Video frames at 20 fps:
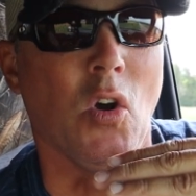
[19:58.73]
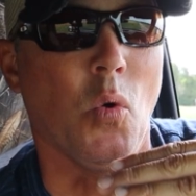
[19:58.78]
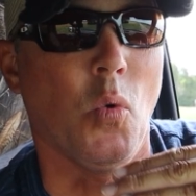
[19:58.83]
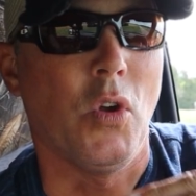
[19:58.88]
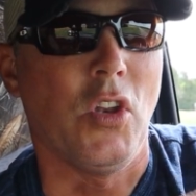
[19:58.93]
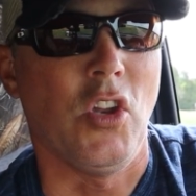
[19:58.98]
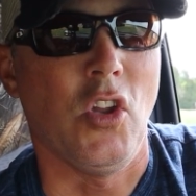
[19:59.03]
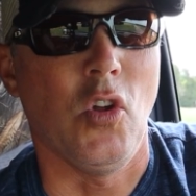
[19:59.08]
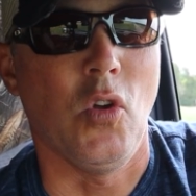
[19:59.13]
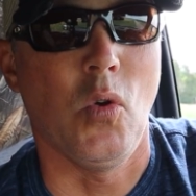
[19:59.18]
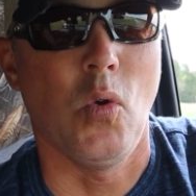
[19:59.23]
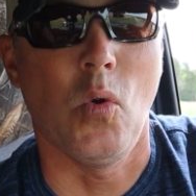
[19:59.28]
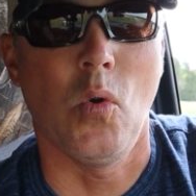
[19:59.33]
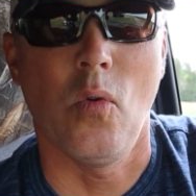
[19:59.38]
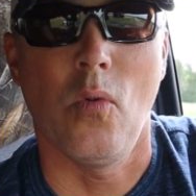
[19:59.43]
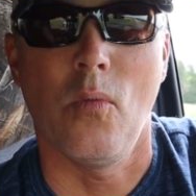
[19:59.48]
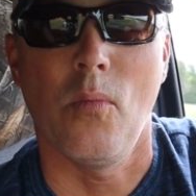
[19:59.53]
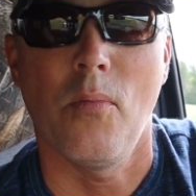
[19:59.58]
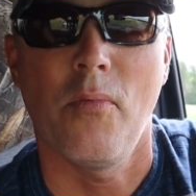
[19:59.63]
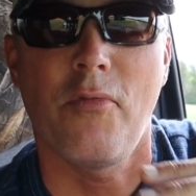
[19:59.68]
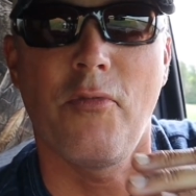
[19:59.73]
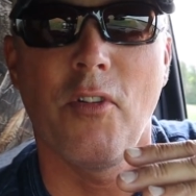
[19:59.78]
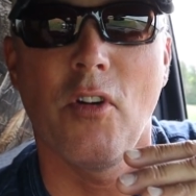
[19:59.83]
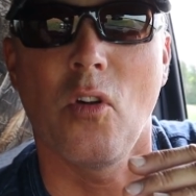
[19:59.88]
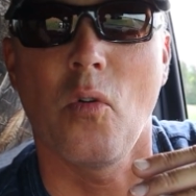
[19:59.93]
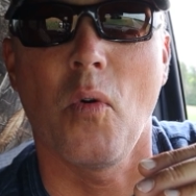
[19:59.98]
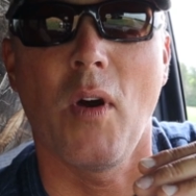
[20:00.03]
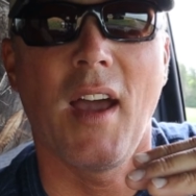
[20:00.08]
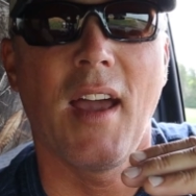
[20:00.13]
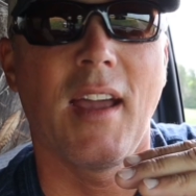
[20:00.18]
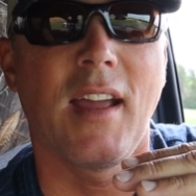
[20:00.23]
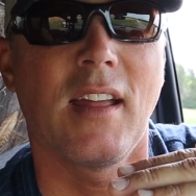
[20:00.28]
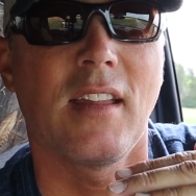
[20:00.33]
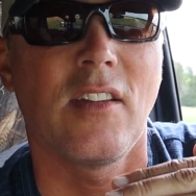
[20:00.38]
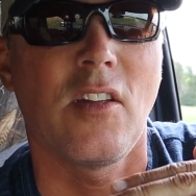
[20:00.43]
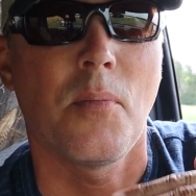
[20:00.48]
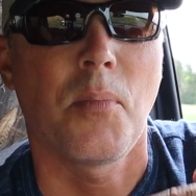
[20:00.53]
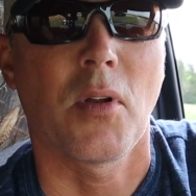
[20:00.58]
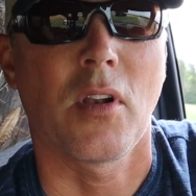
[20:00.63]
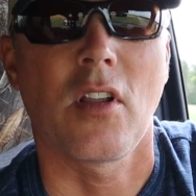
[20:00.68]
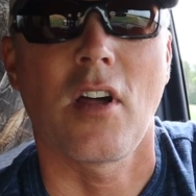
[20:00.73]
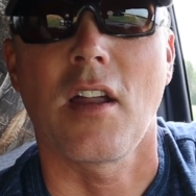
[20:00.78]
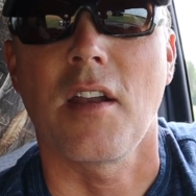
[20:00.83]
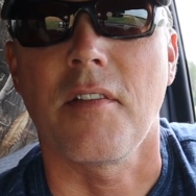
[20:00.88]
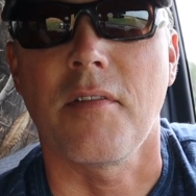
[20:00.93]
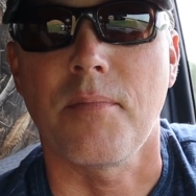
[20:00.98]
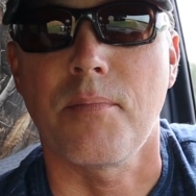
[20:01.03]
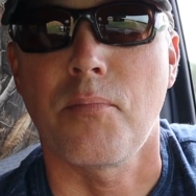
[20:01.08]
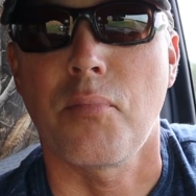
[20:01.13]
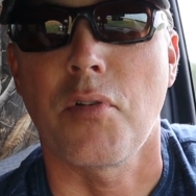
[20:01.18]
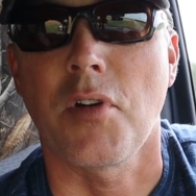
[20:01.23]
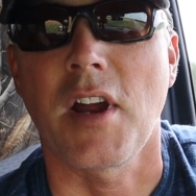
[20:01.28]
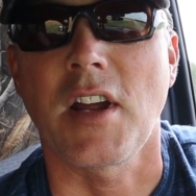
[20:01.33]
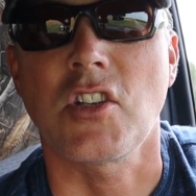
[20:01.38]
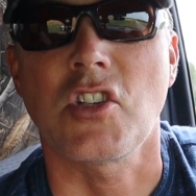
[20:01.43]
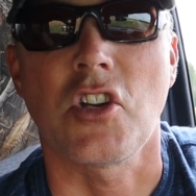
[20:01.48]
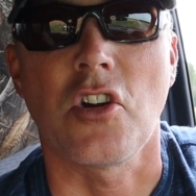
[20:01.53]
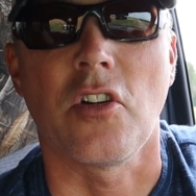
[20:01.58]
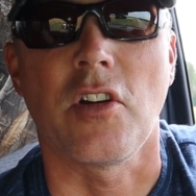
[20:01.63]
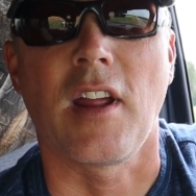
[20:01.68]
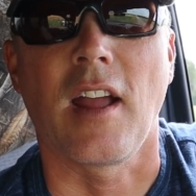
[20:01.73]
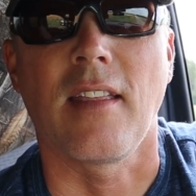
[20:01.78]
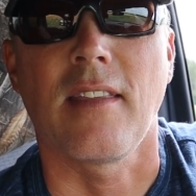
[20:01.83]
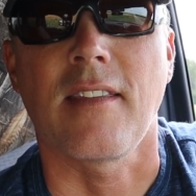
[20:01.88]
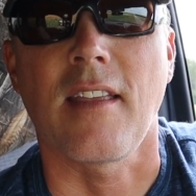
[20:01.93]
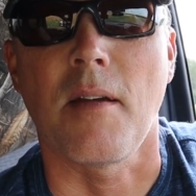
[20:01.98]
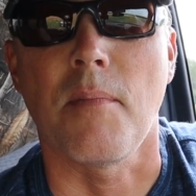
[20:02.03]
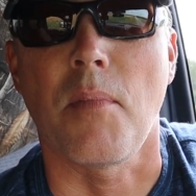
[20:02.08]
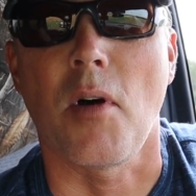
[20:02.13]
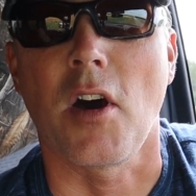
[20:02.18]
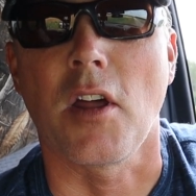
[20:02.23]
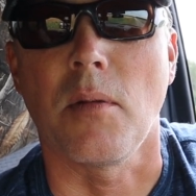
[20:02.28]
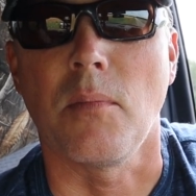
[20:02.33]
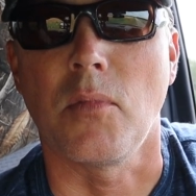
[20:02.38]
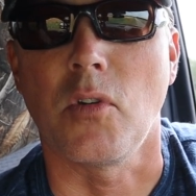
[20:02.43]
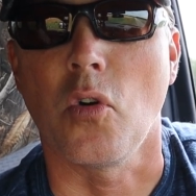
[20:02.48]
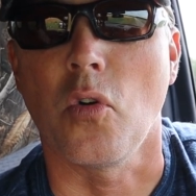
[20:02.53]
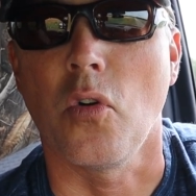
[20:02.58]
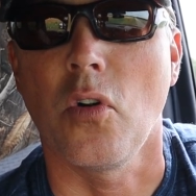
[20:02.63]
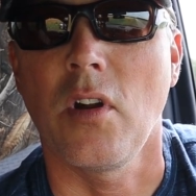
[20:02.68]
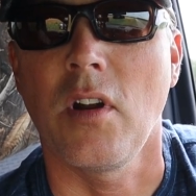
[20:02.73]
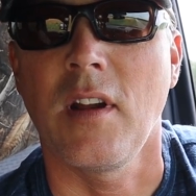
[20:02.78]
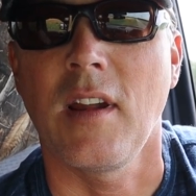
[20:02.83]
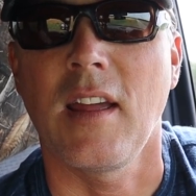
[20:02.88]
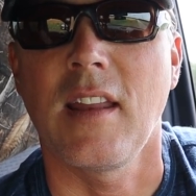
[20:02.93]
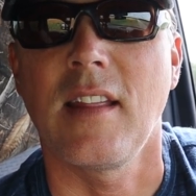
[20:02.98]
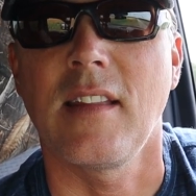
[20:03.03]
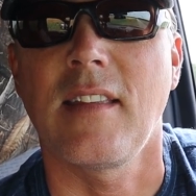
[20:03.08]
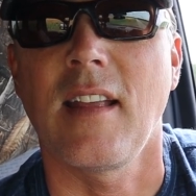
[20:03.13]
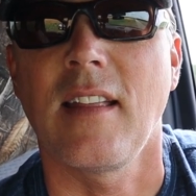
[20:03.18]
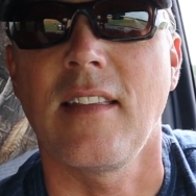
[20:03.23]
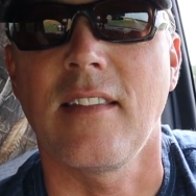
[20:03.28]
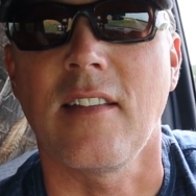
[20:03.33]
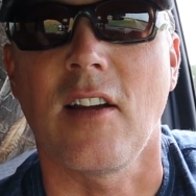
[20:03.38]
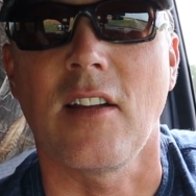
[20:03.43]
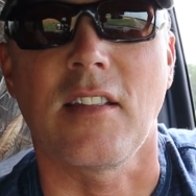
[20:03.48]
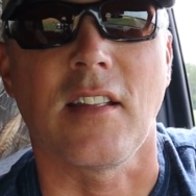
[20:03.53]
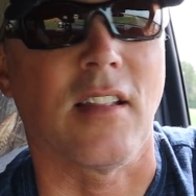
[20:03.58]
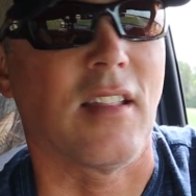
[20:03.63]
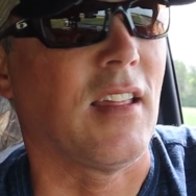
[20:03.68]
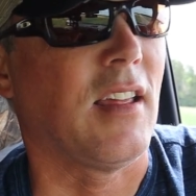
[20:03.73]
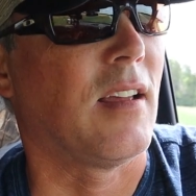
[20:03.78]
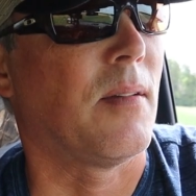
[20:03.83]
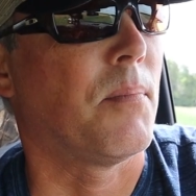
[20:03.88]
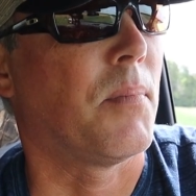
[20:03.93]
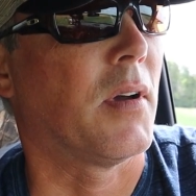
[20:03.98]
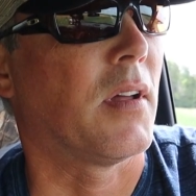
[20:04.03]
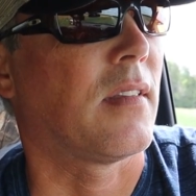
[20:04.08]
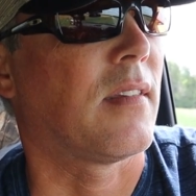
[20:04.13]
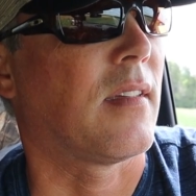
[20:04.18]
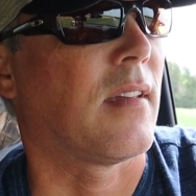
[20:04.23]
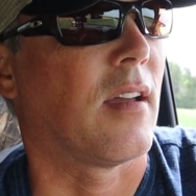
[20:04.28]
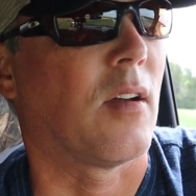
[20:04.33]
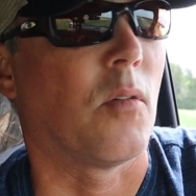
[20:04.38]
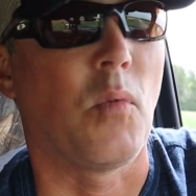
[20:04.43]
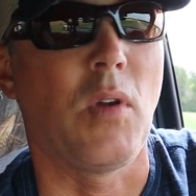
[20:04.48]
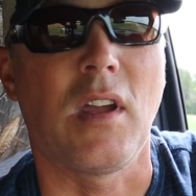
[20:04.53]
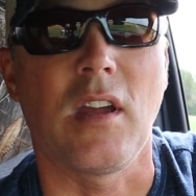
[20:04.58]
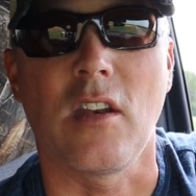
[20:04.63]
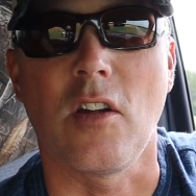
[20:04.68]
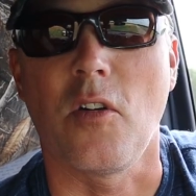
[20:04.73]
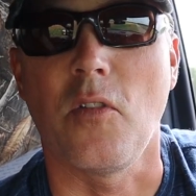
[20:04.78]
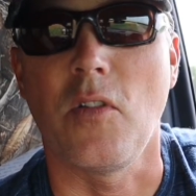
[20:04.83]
when you fill a wagon, you put a lot of pressure against that bottom door and it tends not to leak. But we can